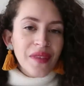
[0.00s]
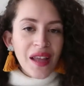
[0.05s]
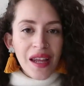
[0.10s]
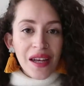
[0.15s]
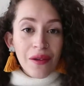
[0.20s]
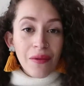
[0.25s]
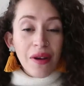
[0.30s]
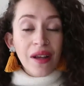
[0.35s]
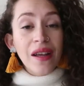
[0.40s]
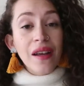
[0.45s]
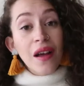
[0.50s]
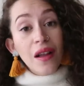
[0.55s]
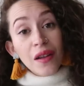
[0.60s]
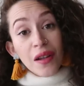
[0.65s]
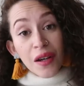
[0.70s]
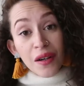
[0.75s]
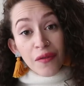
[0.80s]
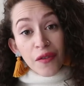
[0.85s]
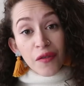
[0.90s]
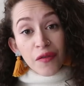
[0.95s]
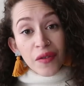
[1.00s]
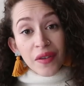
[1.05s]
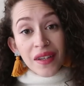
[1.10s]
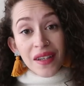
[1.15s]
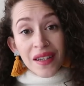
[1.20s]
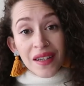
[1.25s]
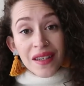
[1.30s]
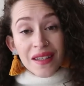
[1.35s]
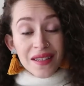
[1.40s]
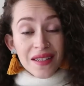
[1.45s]
Anyway, a lot of
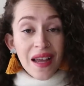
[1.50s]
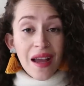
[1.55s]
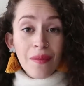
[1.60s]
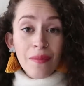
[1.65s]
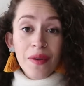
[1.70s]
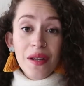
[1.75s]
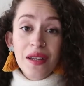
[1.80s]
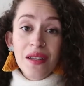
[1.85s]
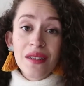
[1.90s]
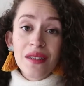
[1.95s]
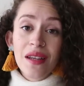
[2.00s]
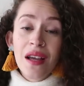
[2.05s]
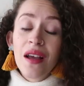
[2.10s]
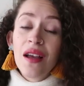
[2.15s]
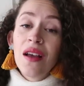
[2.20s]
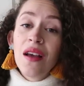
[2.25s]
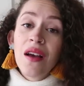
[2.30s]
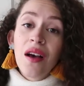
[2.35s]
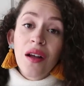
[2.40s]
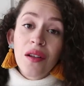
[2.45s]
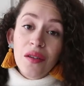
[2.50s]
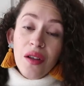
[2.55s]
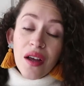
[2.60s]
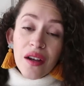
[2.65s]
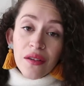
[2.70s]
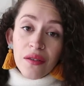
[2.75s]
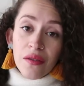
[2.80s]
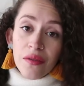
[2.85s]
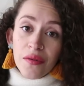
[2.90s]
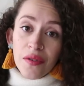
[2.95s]
overthinking has happened, a
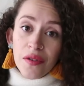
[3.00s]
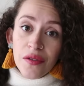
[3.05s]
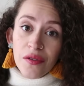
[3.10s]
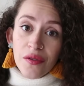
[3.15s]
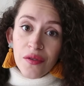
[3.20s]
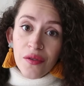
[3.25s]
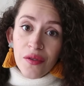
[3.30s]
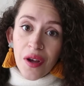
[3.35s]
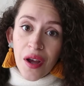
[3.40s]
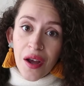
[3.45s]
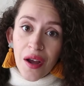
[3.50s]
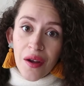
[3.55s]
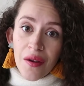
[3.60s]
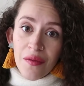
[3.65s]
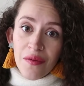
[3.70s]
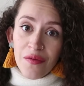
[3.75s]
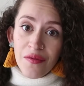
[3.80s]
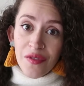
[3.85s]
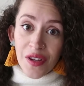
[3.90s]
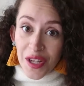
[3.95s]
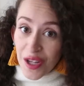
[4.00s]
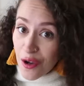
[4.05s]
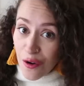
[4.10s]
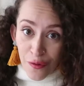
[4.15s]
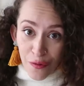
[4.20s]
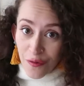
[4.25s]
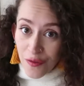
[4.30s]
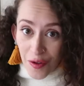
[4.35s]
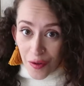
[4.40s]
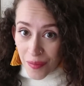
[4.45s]
lot of uh,
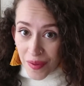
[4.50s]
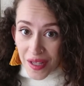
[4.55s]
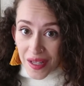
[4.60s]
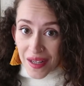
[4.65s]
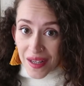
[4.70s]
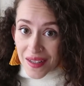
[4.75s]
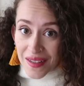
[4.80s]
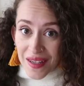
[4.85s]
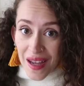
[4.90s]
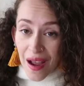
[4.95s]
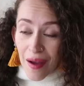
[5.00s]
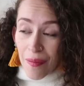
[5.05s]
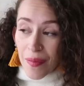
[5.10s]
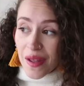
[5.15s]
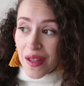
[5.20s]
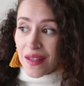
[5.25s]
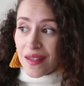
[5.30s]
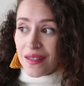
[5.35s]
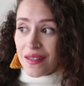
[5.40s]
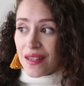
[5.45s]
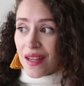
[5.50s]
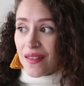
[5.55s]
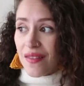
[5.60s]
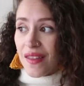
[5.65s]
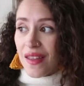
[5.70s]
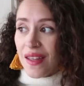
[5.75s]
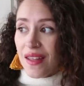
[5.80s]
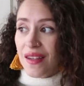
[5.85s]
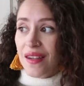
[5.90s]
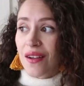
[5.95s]
video filming has happened,
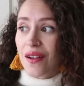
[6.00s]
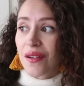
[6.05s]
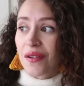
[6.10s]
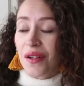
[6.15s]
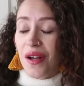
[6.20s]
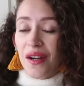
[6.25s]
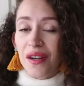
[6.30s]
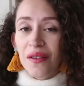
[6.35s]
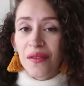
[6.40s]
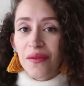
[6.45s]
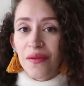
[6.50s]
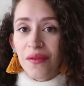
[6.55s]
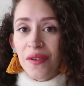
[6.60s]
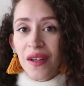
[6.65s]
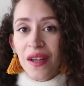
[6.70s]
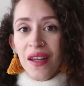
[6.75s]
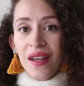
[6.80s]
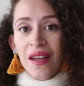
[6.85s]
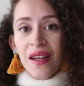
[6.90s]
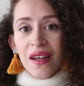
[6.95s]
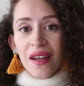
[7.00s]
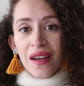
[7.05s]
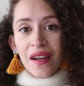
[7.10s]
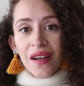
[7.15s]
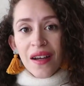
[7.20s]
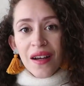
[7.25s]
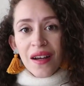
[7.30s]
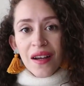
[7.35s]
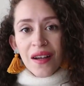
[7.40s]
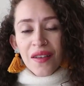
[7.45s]
and then a lot of
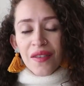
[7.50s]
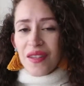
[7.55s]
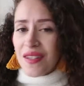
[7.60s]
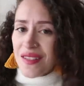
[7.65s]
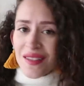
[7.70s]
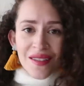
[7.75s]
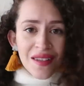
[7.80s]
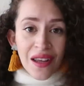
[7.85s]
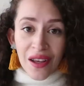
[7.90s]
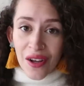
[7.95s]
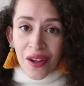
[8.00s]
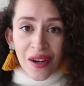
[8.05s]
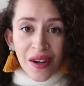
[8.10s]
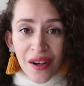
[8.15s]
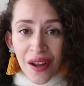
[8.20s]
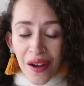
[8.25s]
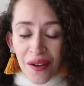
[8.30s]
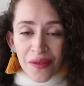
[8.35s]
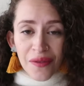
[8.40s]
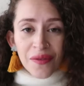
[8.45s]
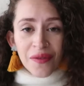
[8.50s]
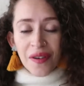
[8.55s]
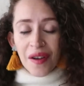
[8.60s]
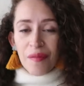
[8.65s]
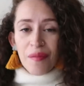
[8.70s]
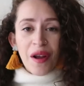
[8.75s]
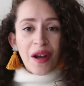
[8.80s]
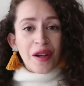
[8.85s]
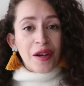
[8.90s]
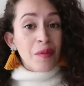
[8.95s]
uh, this isn't good enough,
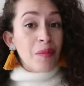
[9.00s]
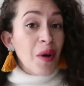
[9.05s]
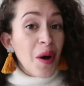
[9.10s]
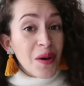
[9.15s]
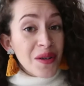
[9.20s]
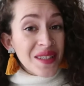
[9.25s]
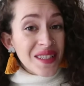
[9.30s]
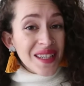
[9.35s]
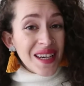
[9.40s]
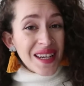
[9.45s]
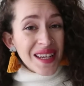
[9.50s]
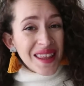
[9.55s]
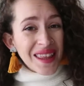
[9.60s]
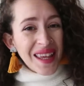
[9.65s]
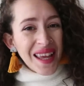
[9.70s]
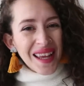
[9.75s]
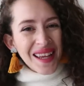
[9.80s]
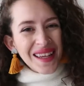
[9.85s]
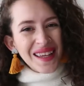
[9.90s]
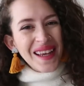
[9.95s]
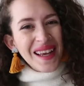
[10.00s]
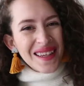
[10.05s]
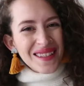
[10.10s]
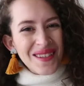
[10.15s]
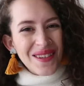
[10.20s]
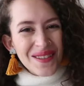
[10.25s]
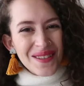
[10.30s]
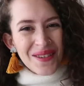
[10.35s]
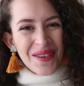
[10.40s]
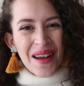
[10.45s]
I'm not gonna post anything
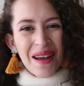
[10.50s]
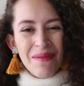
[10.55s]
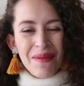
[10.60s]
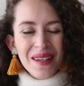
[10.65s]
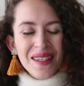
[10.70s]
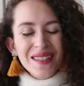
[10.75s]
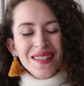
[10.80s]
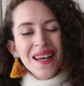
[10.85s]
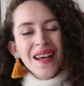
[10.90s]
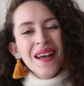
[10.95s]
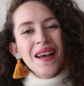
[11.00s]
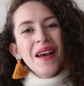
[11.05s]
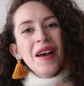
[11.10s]
has also happened.